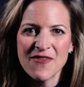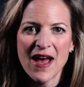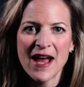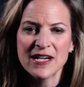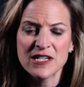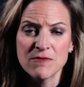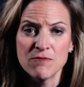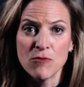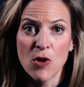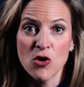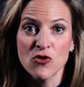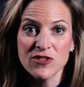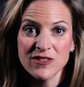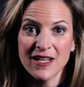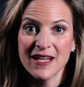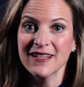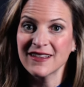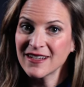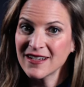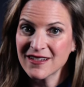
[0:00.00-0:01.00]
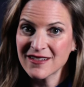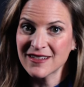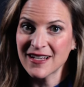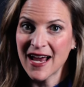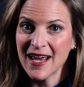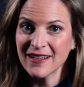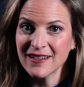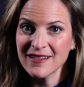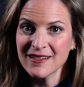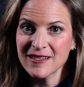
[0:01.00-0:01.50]
Act most likely to
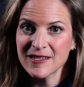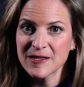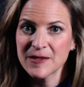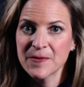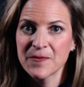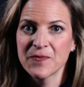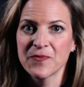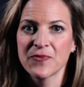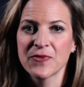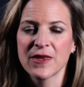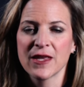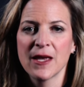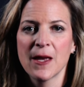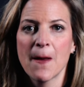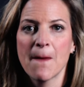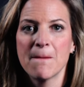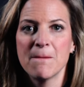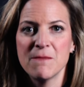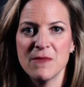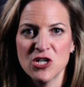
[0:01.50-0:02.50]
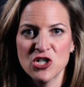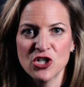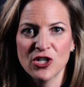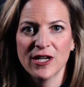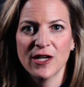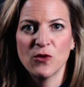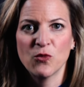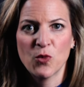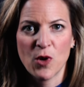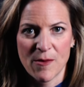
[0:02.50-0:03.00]
silence?
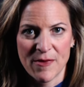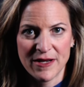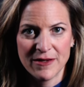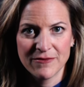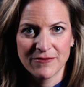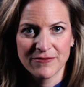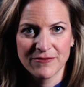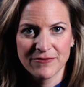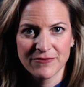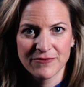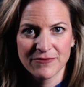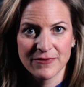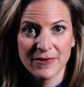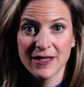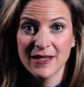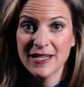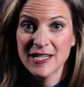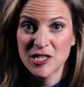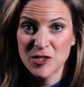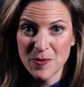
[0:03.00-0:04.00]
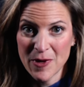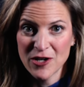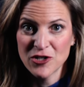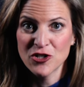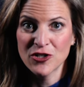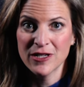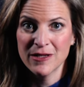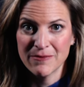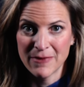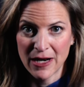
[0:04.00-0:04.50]
Michigan women,
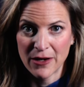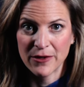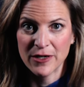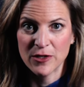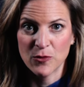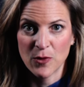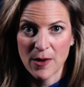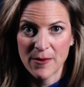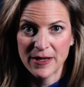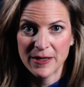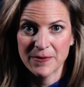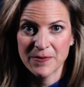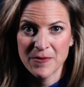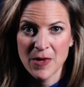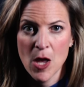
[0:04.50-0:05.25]
especially married women.